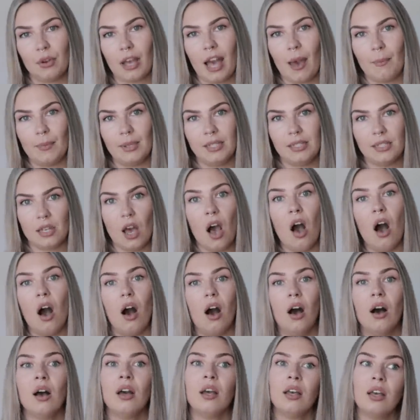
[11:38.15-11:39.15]
cabins
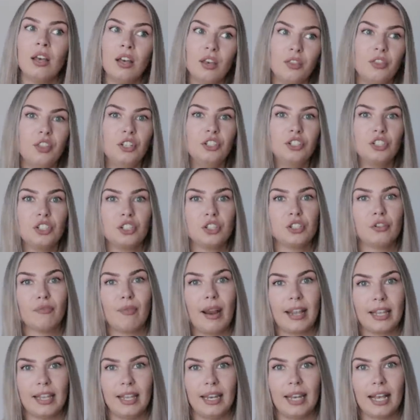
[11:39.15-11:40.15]
are than just the
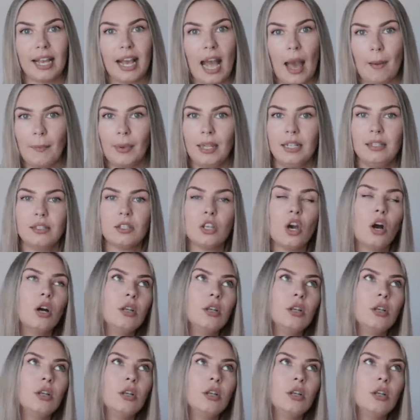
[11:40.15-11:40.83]
regular cabins,